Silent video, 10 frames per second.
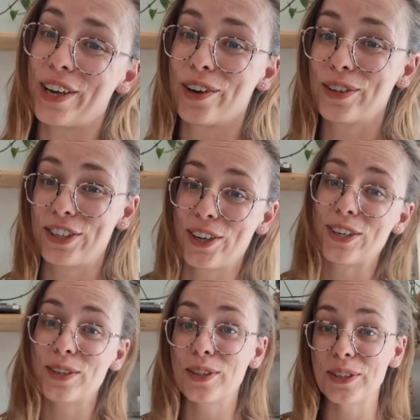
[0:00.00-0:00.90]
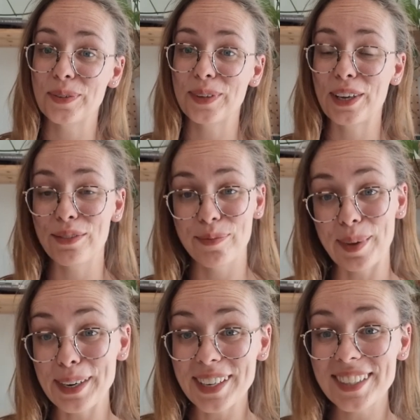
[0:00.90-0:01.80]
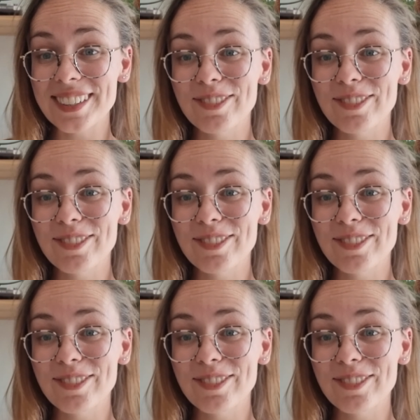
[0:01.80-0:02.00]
I'll show you when I've made it.